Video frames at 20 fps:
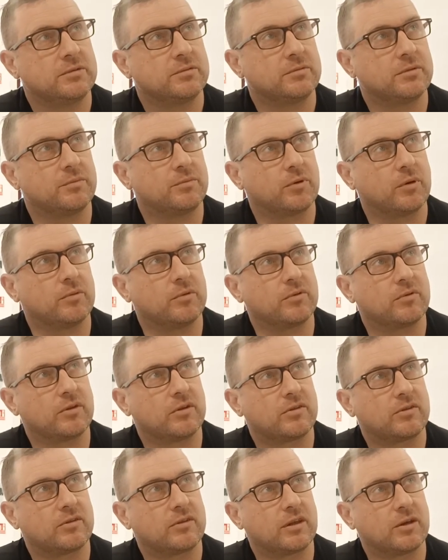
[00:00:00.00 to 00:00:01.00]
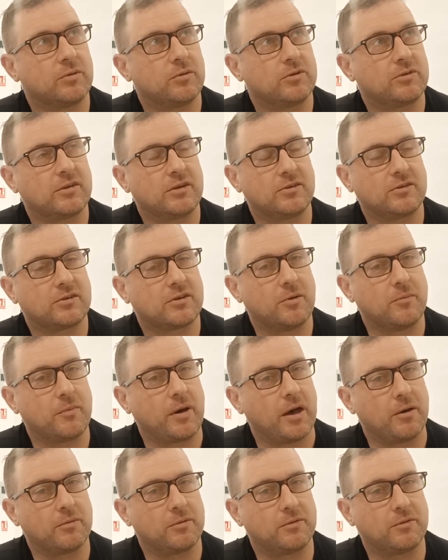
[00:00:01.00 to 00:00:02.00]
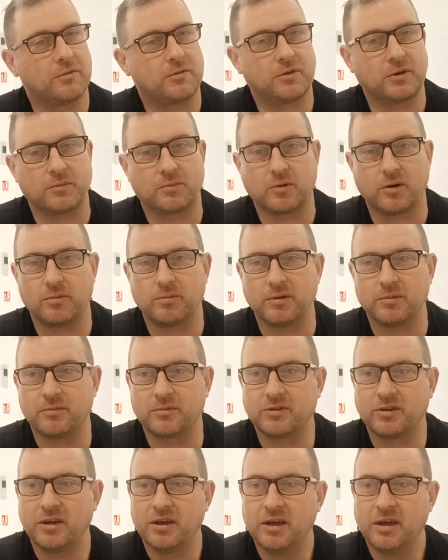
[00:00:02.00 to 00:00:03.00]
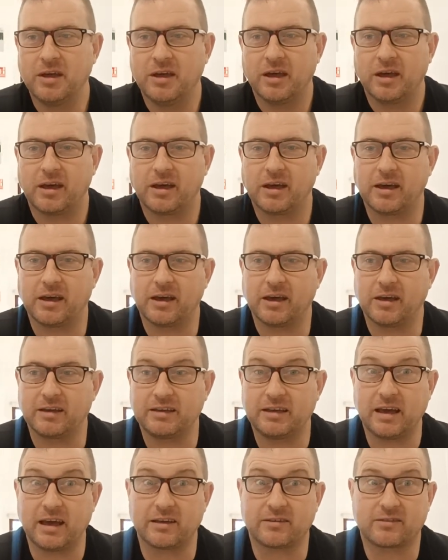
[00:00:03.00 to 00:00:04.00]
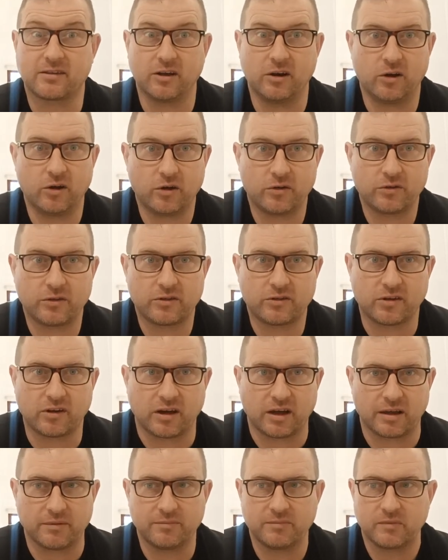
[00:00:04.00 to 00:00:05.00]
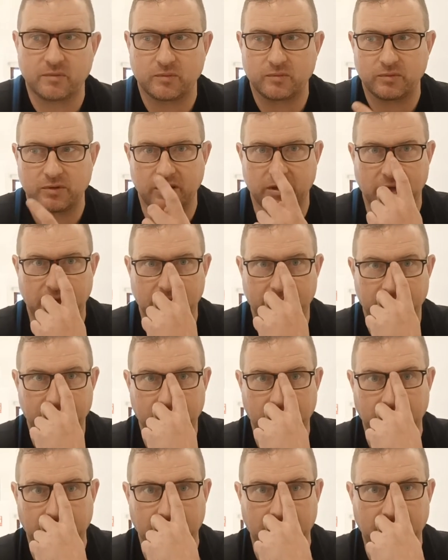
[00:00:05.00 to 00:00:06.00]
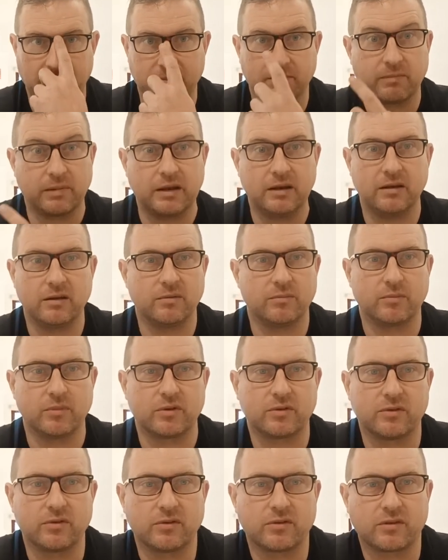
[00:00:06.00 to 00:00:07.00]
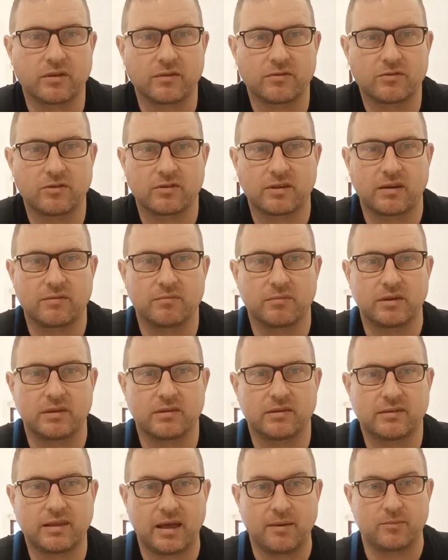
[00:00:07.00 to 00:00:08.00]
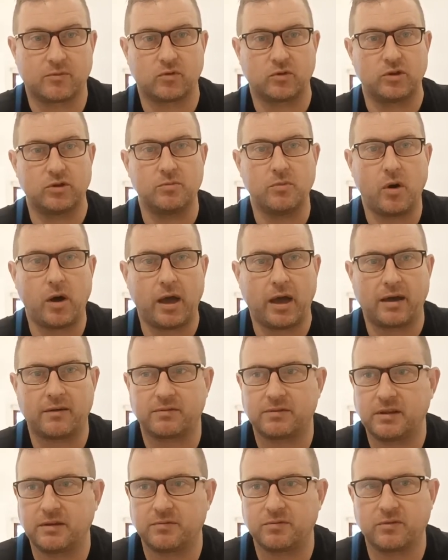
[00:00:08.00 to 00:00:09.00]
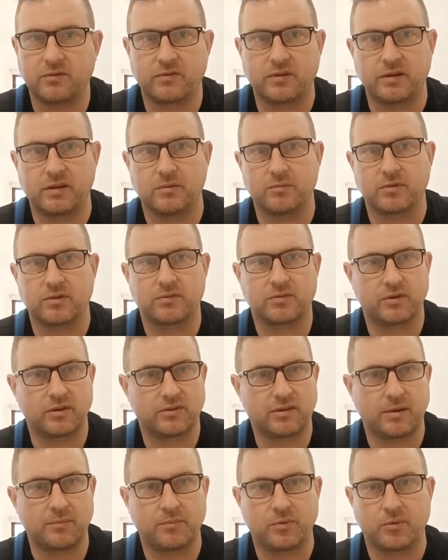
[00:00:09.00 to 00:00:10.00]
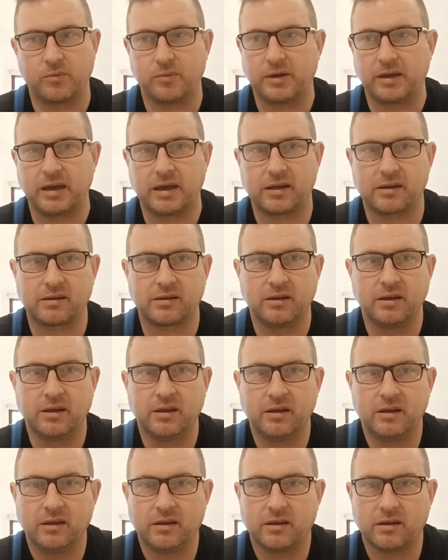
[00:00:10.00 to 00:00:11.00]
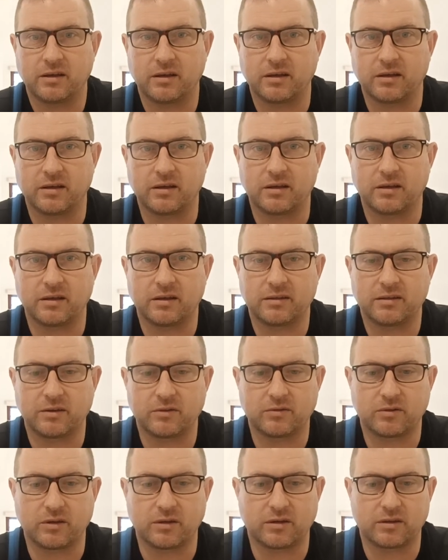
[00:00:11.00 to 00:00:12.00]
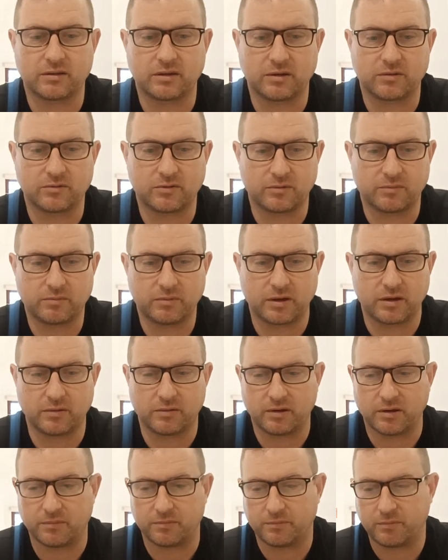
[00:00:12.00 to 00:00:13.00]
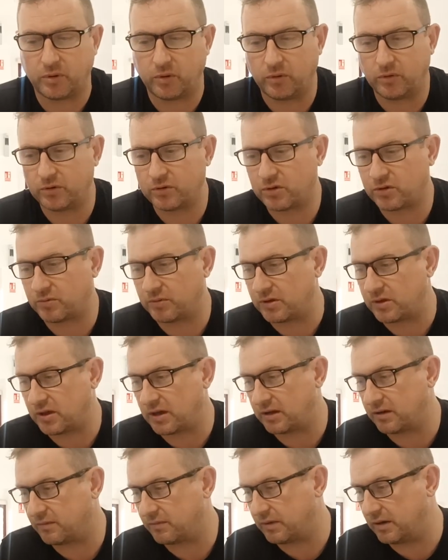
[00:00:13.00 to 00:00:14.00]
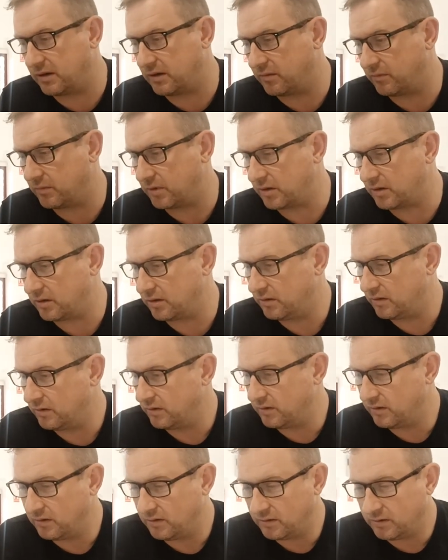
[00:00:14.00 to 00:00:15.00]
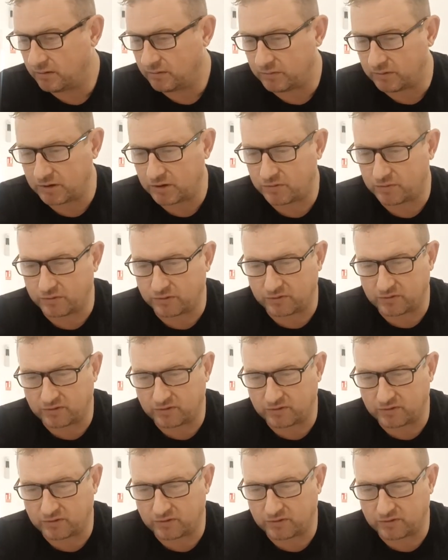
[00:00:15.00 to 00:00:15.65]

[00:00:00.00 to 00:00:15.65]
The problems is they always seem to come back with a few problems. Yes, a lot of the time you have where VIN numbers and stuff just haven't been stamped, or you might have different VIN numbers. For example, we had there was a Porsche which had a VIN number which was